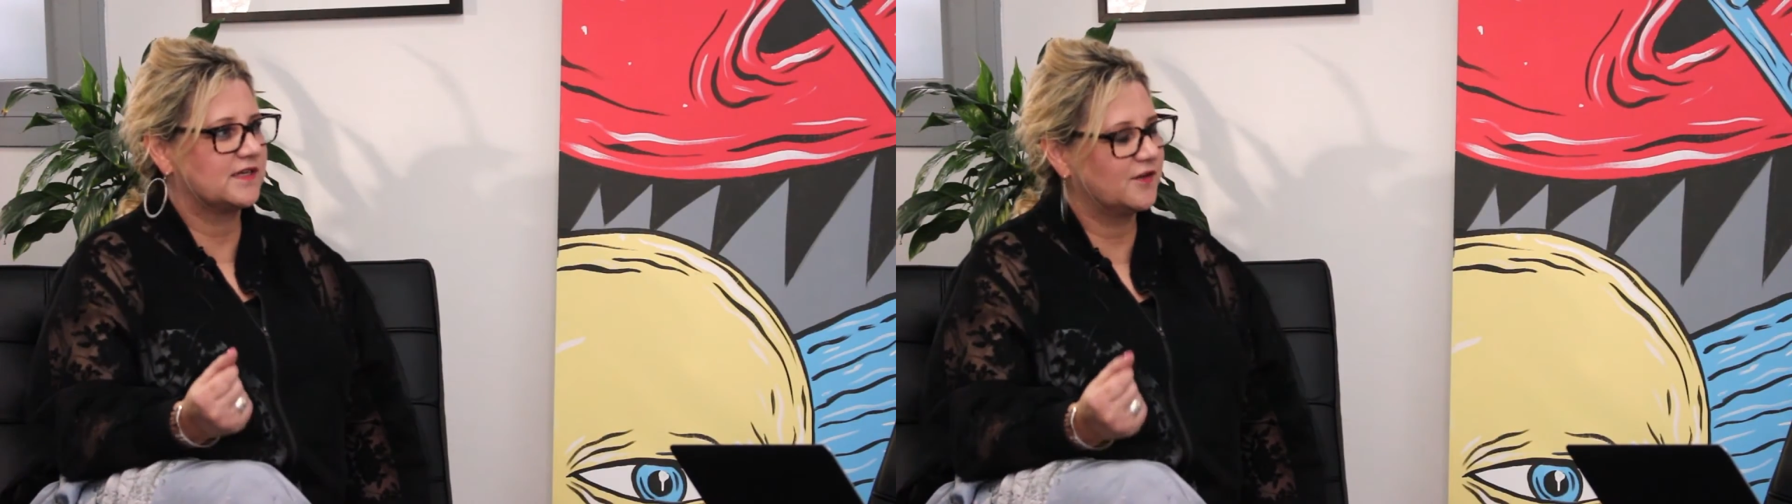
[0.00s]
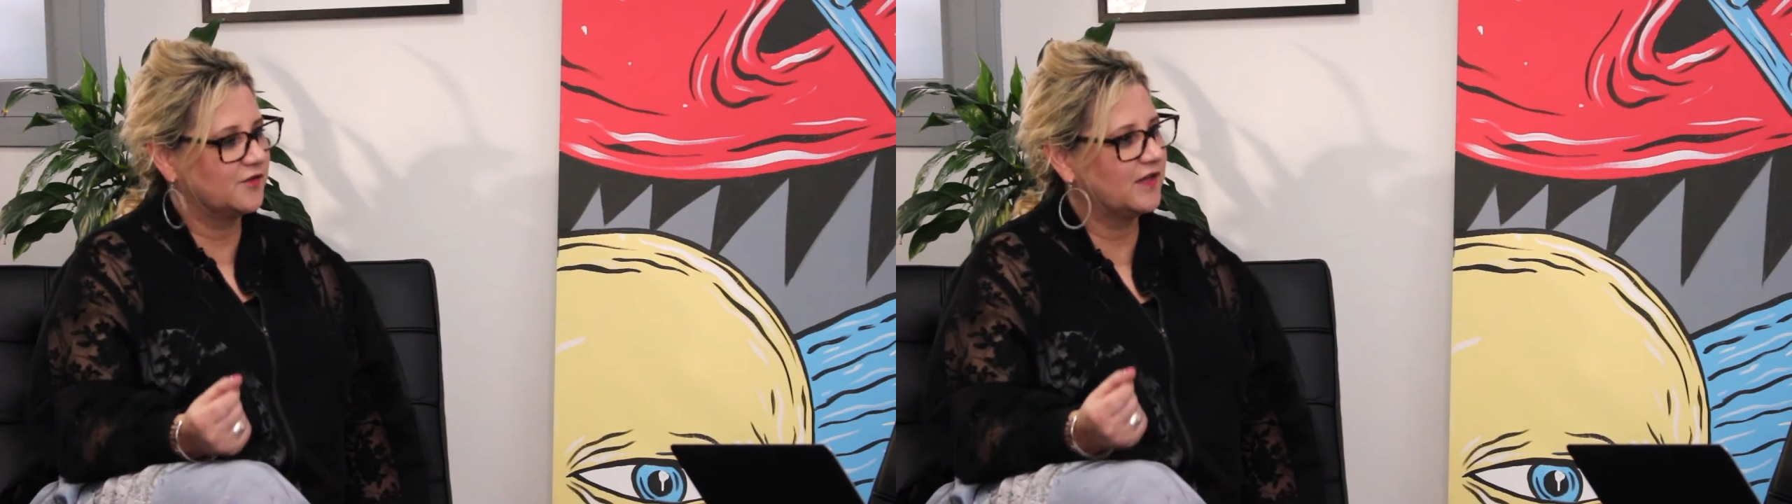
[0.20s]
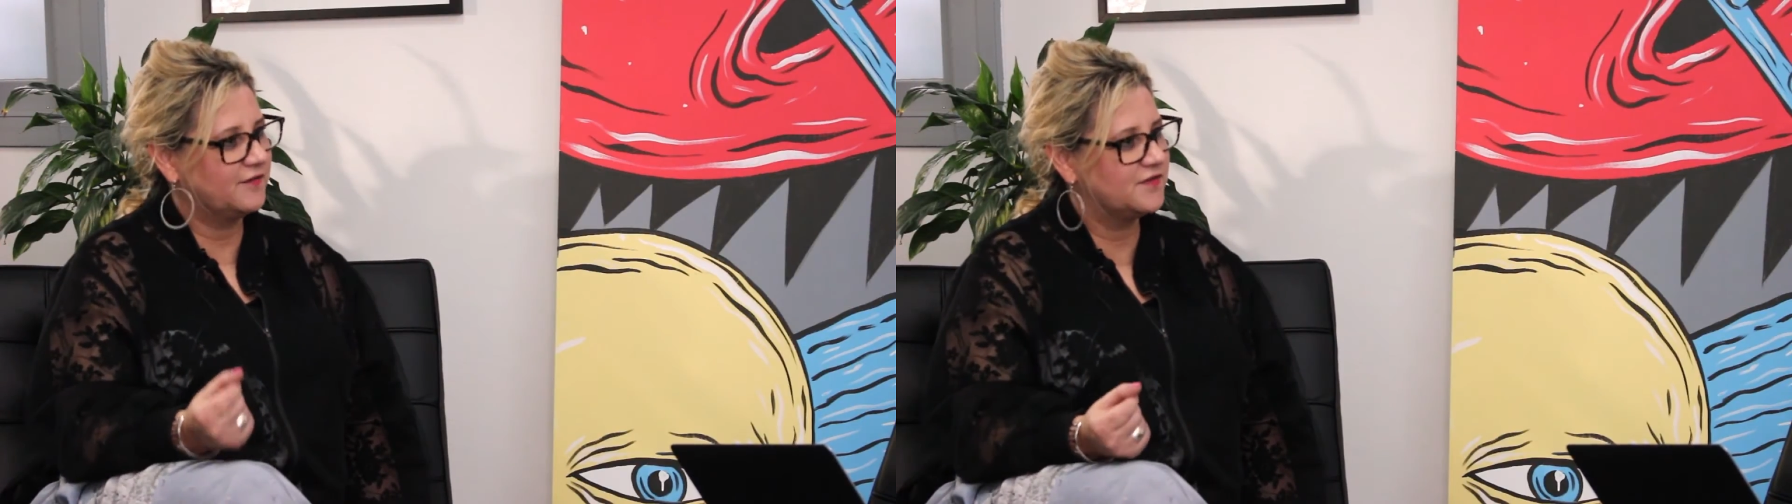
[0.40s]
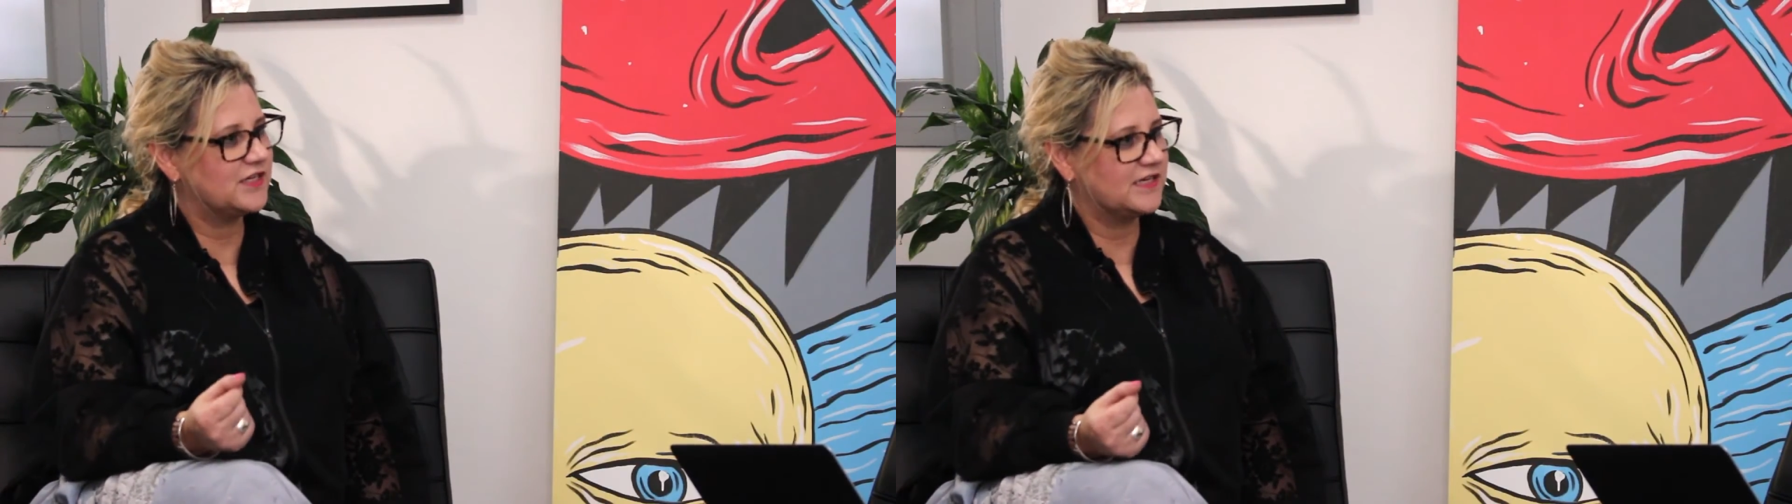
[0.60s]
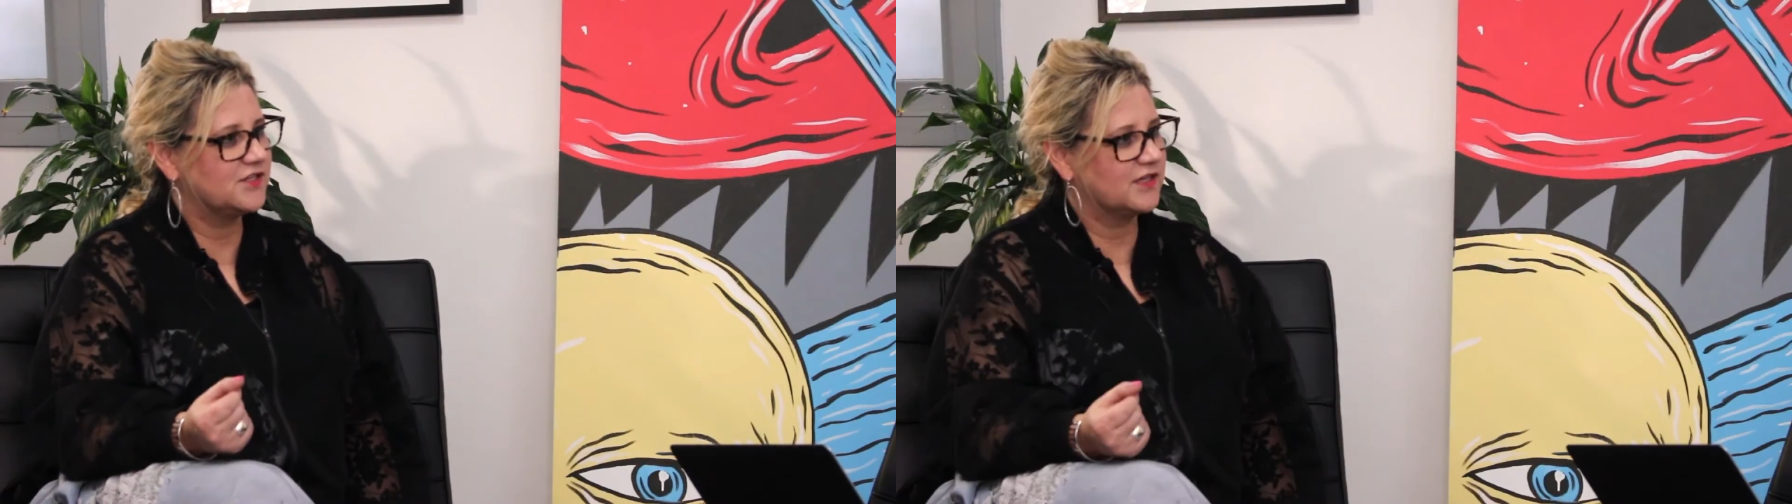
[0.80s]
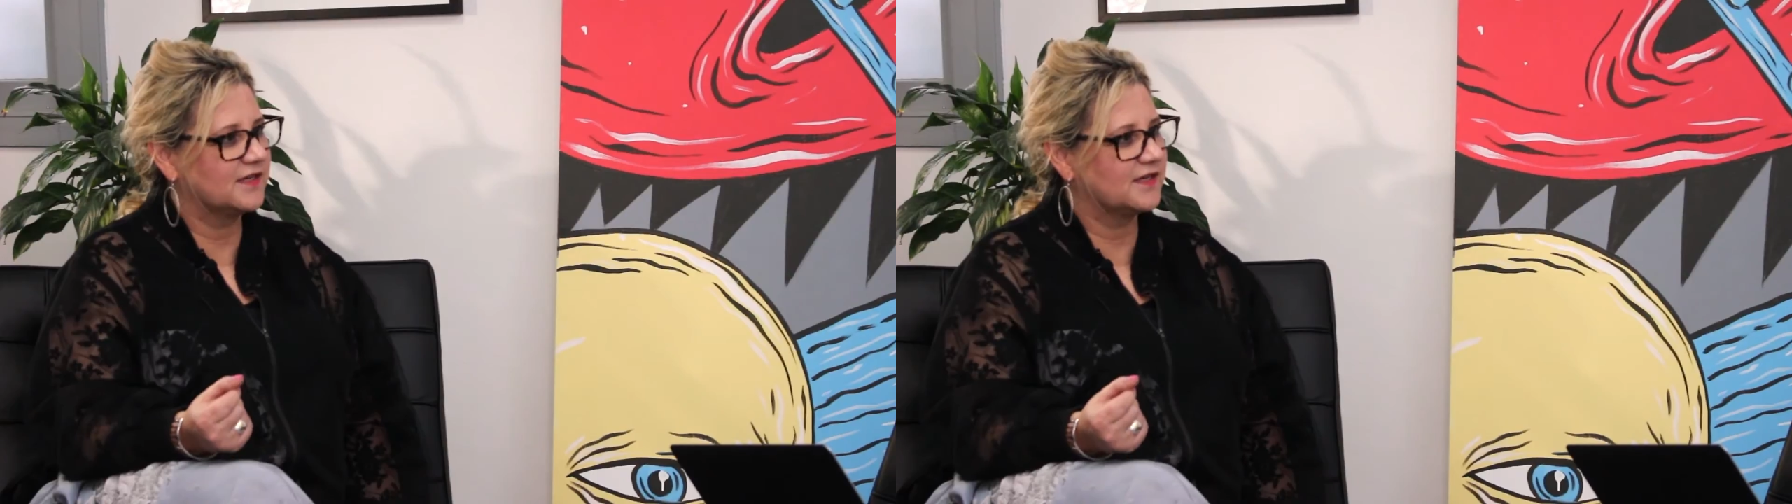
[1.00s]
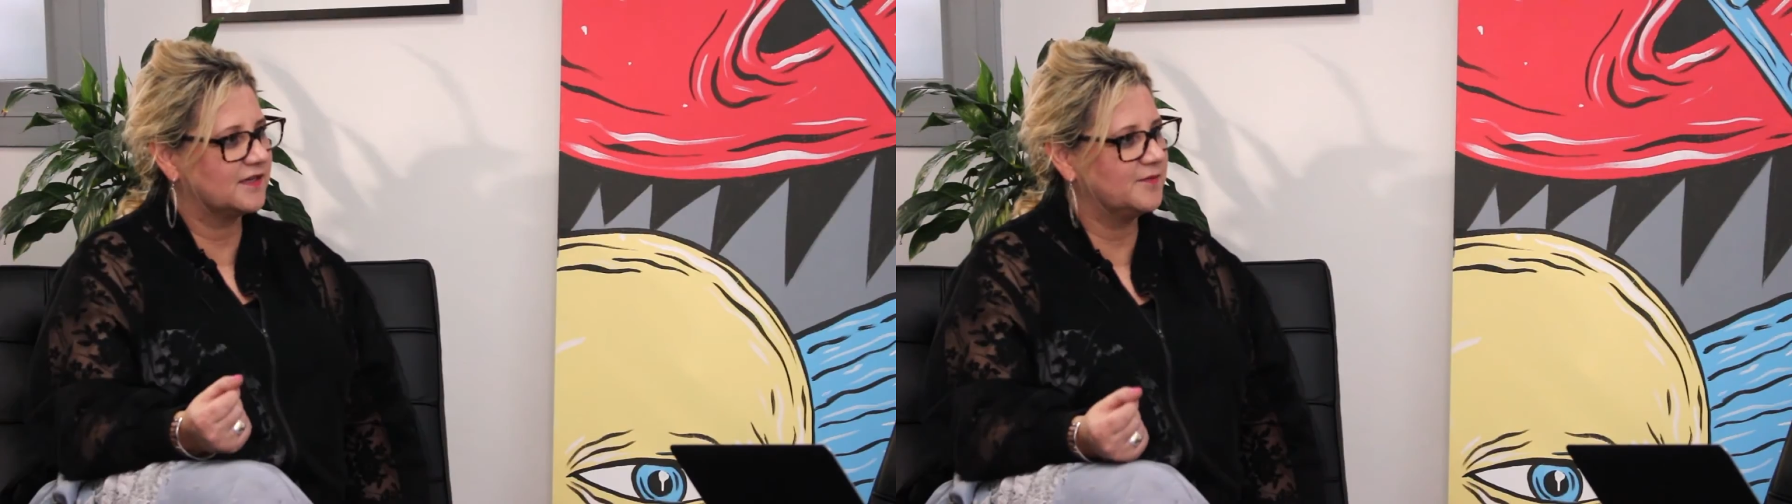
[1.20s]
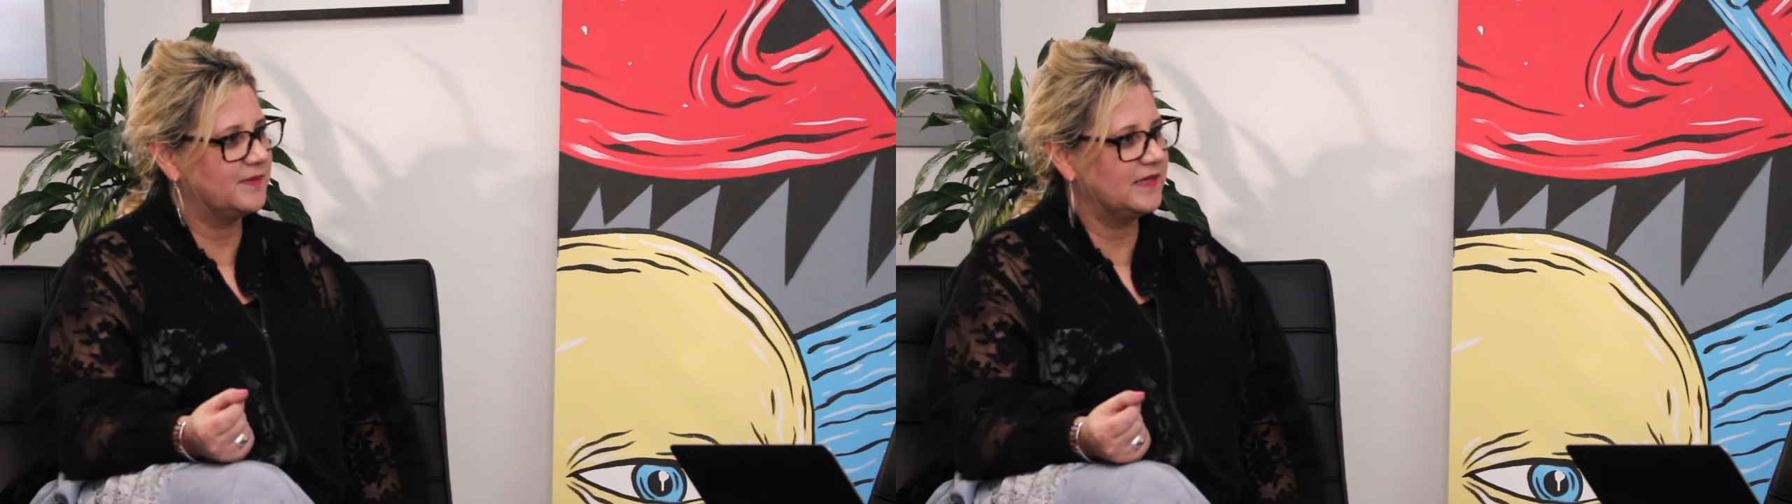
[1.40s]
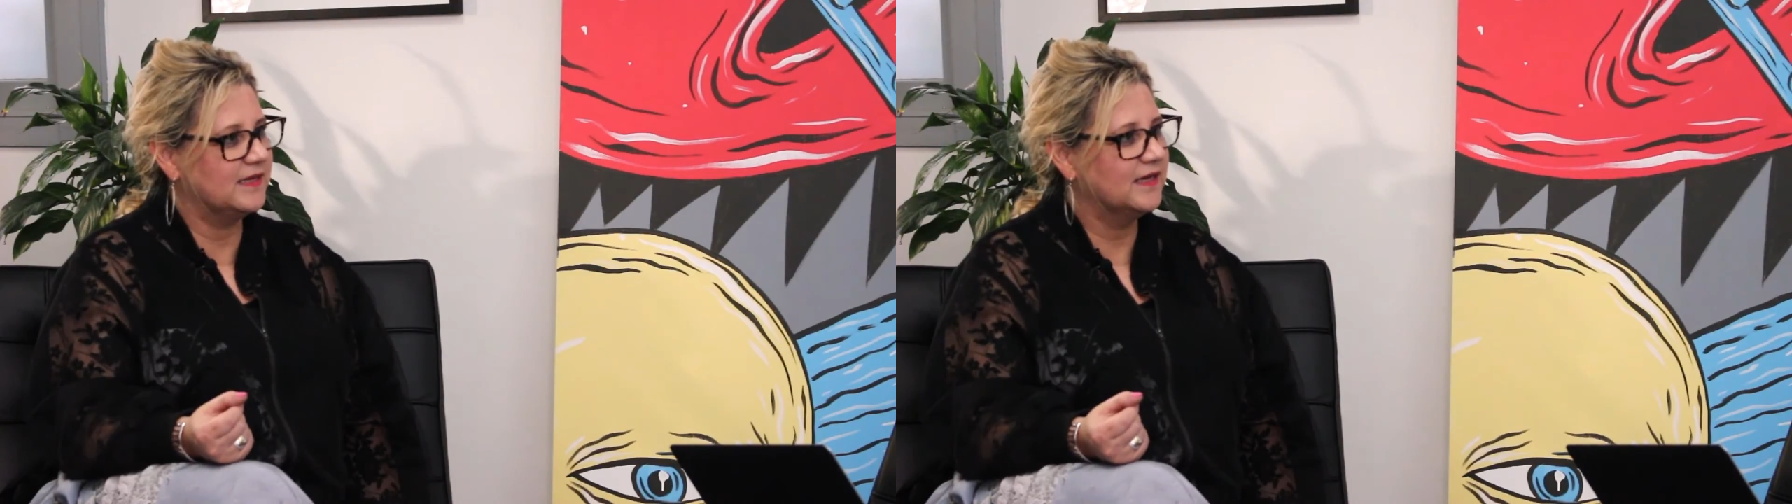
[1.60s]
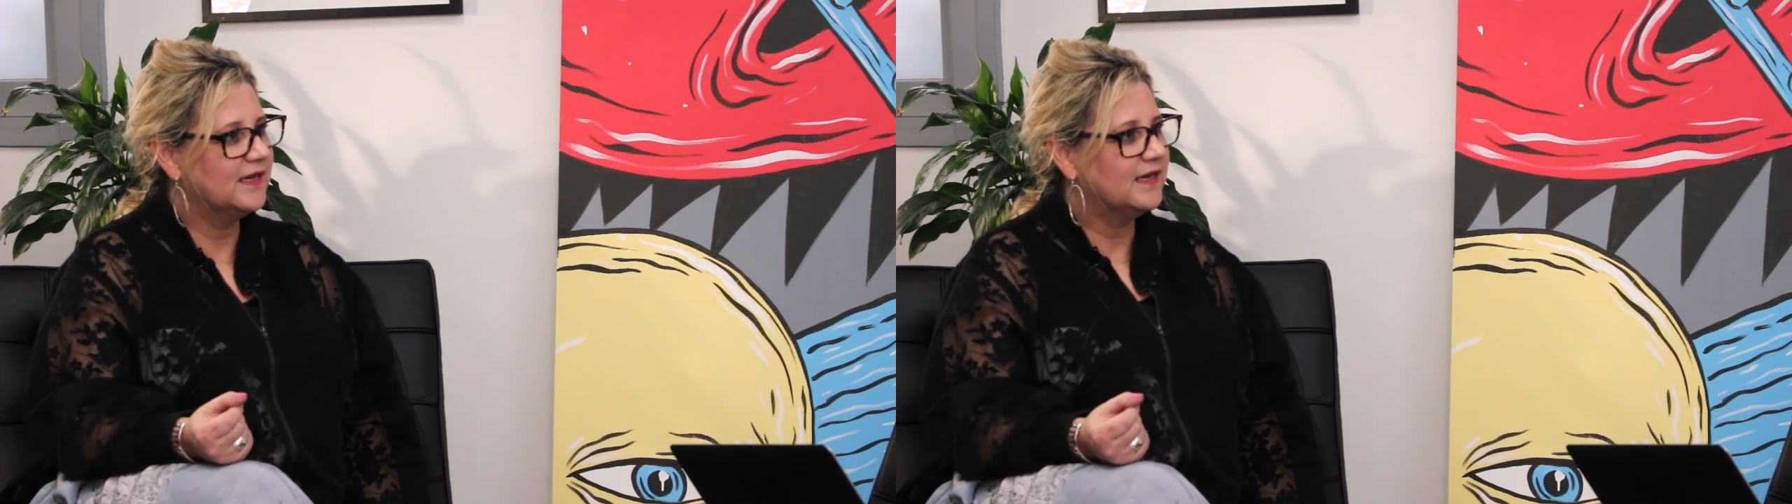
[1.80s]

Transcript: and how life-changing it can be.